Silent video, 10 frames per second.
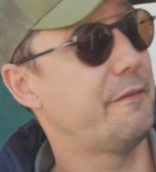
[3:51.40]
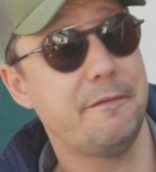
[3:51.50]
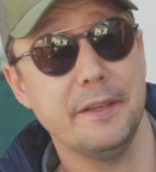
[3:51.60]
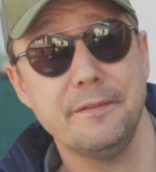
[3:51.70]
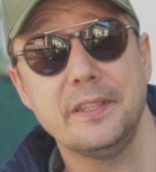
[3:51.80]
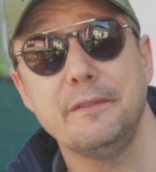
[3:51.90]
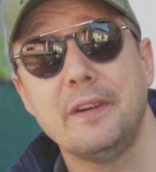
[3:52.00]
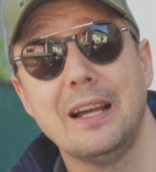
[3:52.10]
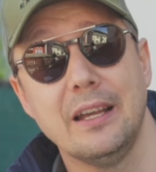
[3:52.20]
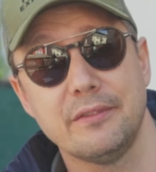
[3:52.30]

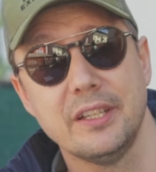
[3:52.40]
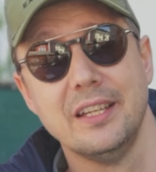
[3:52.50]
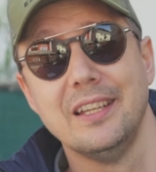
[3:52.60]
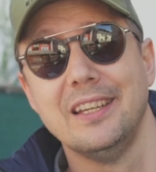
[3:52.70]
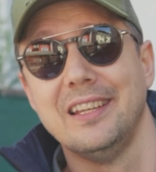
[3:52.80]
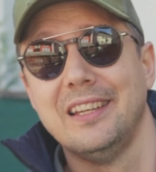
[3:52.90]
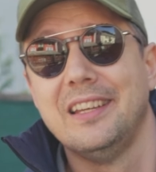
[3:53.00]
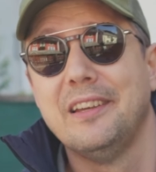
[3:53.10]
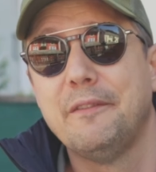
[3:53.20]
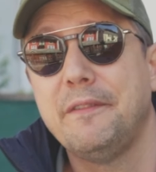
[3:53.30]
55.
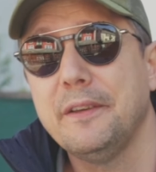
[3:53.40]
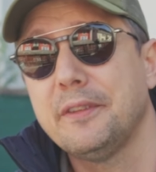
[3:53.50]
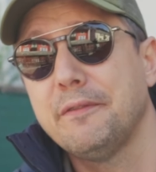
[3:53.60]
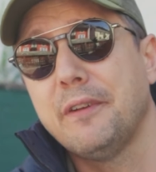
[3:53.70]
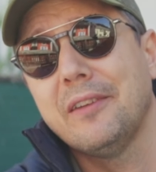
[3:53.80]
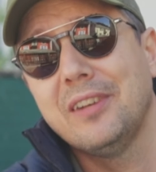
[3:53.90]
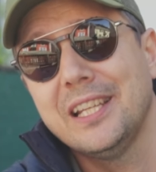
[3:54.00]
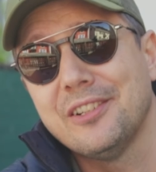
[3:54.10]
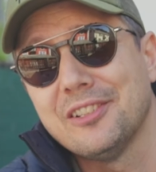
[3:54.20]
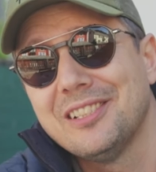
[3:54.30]
55
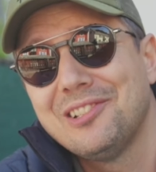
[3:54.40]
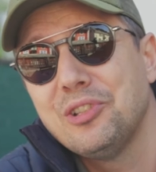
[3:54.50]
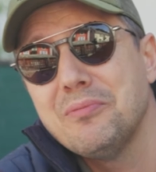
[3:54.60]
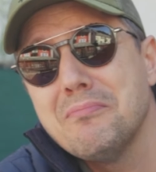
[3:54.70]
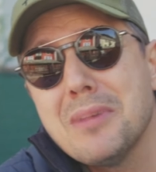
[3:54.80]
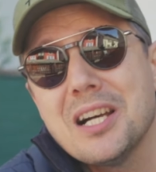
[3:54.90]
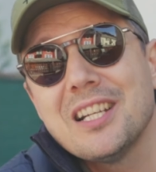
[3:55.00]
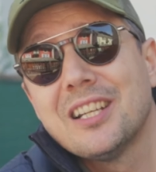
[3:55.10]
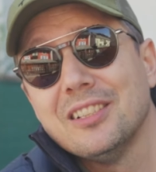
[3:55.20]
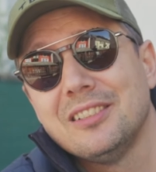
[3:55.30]
liters is
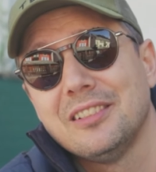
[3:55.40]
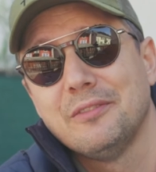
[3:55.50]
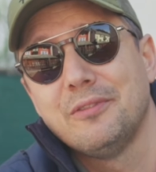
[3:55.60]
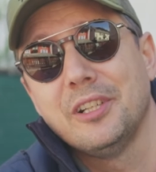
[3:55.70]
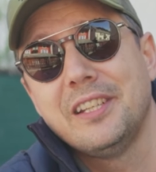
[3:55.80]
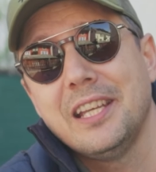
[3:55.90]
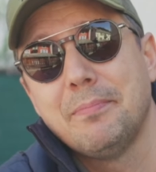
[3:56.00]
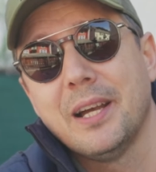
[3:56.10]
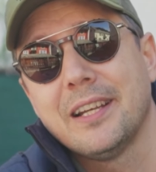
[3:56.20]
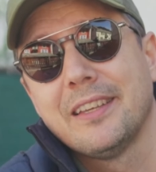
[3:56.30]
humongous for a day
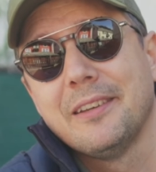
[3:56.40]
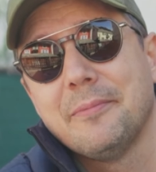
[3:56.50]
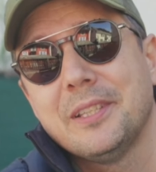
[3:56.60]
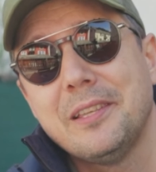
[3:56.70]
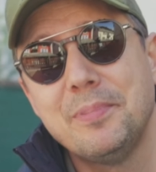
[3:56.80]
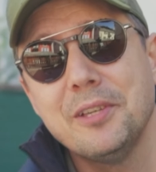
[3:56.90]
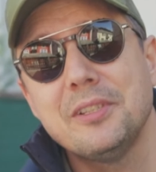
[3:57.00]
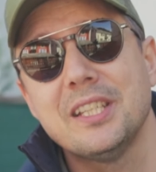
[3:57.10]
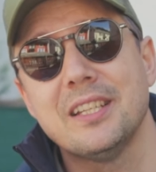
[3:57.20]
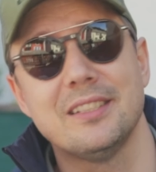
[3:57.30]
pack. But the
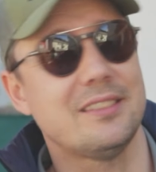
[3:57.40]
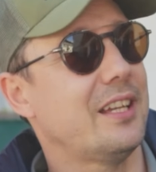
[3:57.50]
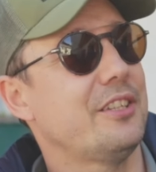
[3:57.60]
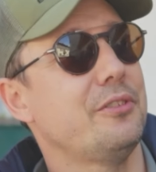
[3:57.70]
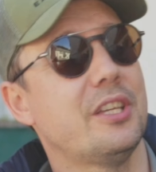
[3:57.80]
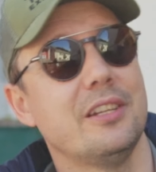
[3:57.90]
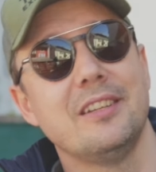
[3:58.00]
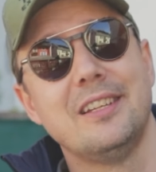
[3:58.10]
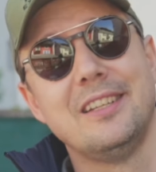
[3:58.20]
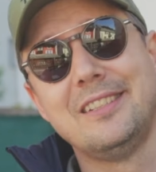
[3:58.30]
beauty is that you can
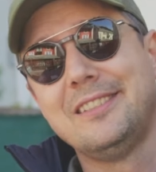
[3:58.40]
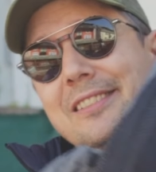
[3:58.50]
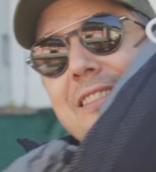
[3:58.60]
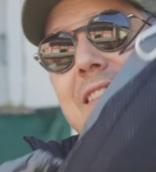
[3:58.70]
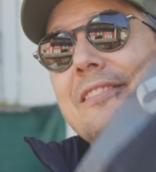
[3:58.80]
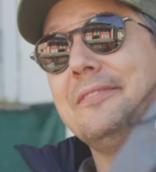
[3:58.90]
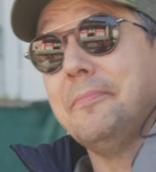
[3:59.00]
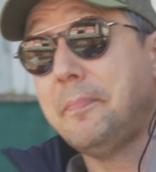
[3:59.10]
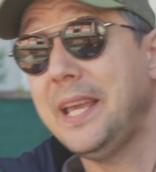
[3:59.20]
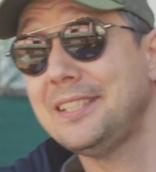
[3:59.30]

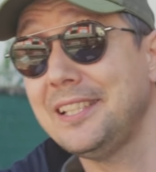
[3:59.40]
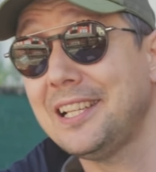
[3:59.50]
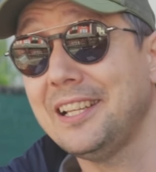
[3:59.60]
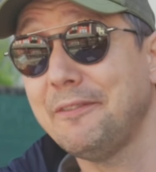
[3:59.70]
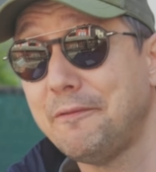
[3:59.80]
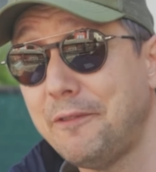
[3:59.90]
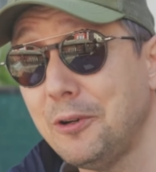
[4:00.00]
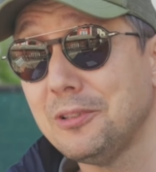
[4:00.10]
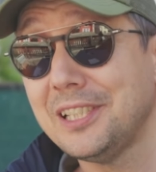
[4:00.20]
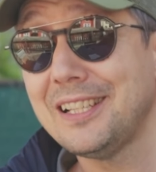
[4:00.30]
basically
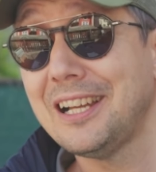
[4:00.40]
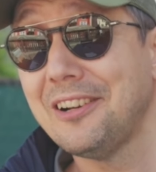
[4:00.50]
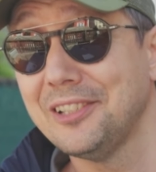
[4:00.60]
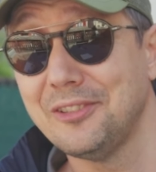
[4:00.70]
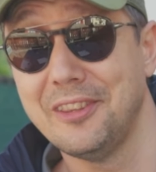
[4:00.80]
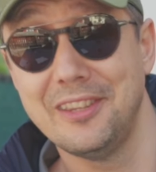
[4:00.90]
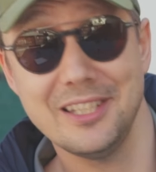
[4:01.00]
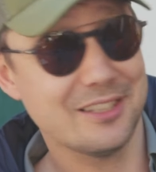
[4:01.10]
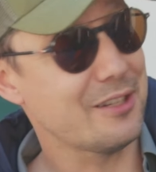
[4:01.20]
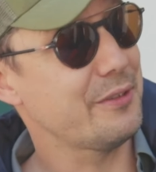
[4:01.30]
fold it down into
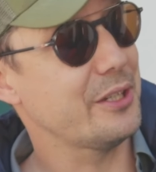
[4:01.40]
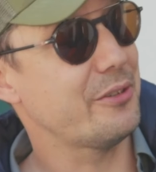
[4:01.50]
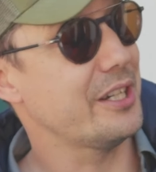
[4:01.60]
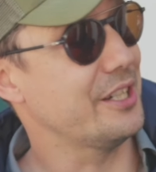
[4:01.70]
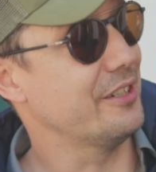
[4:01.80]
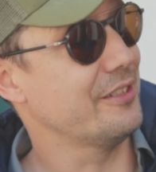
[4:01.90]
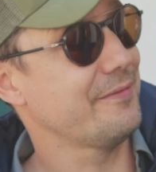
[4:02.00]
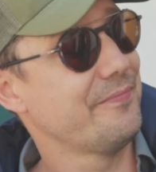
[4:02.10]
this configuration,